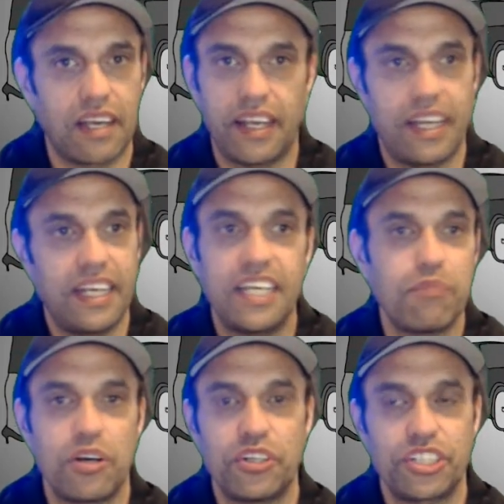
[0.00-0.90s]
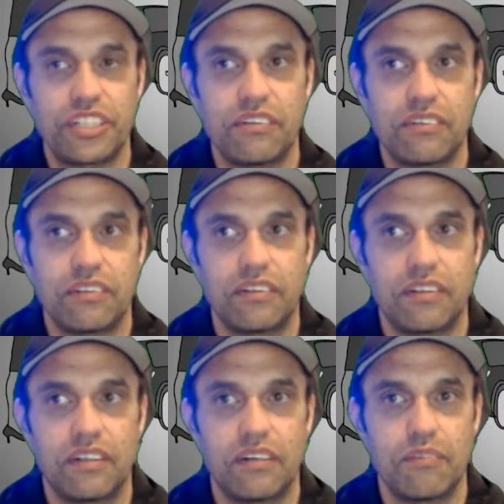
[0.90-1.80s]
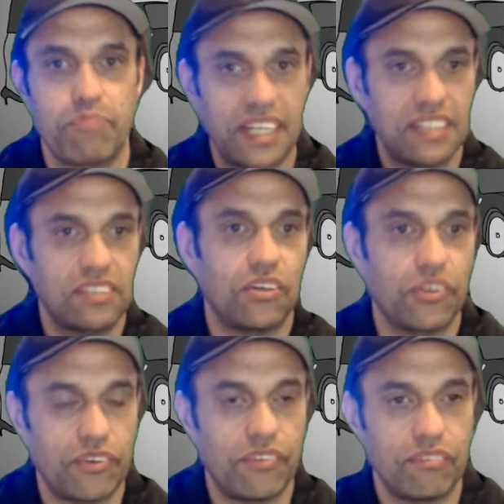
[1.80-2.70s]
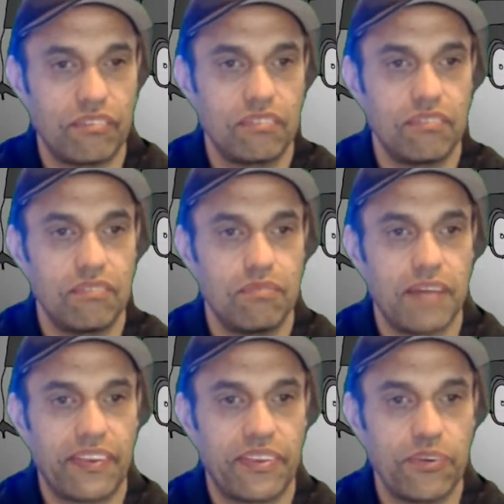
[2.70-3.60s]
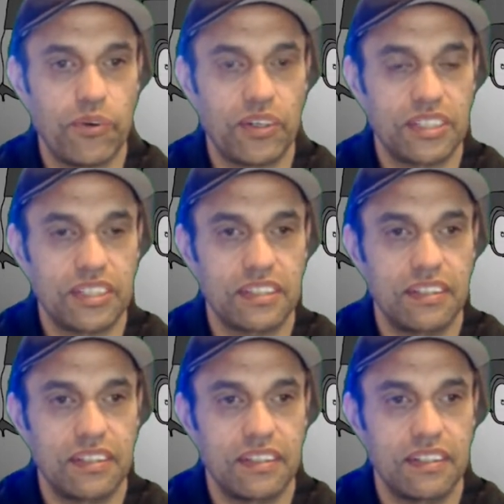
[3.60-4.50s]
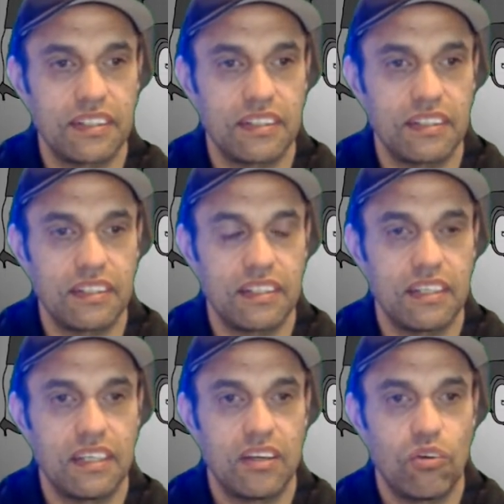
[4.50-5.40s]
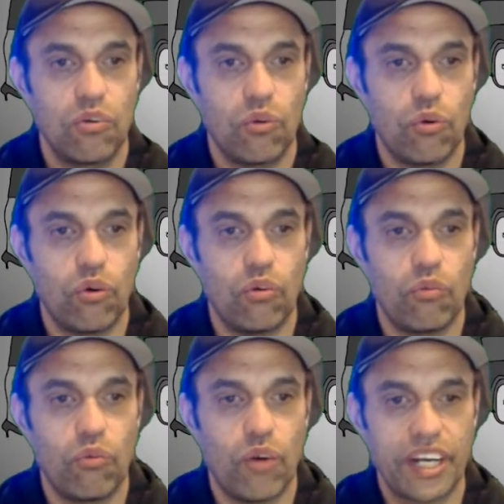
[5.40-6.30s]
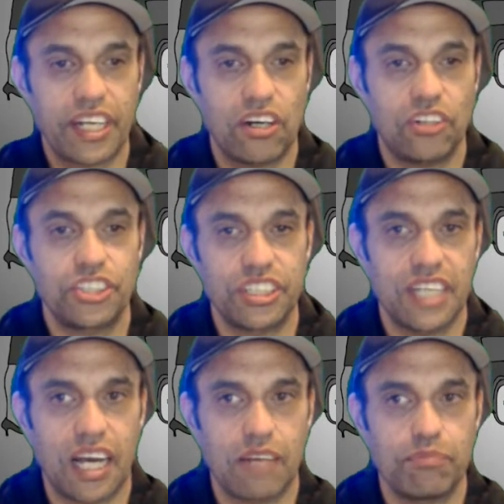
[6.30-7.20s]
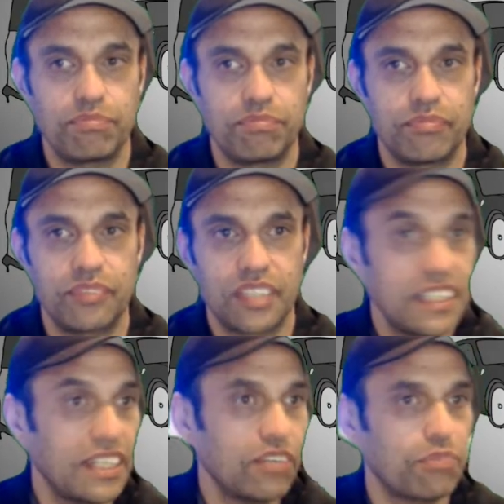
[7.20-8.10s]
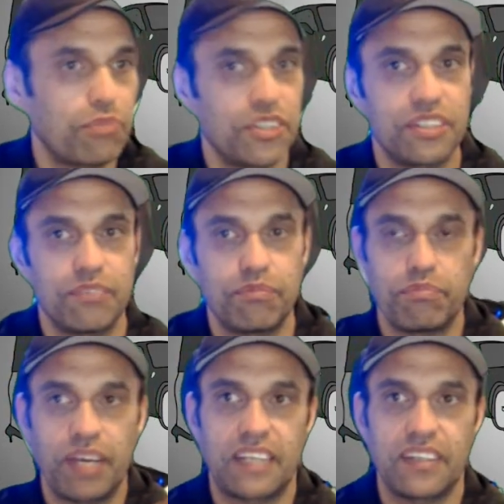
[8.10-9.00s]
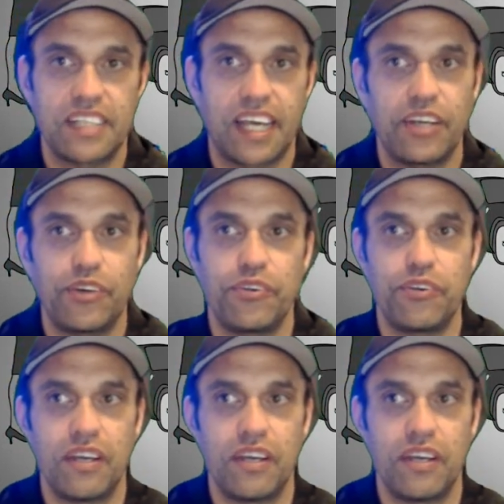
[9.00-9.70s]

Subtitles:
any emotion based on my thoughts or what it conjures up. So let's say I was a person back in the day who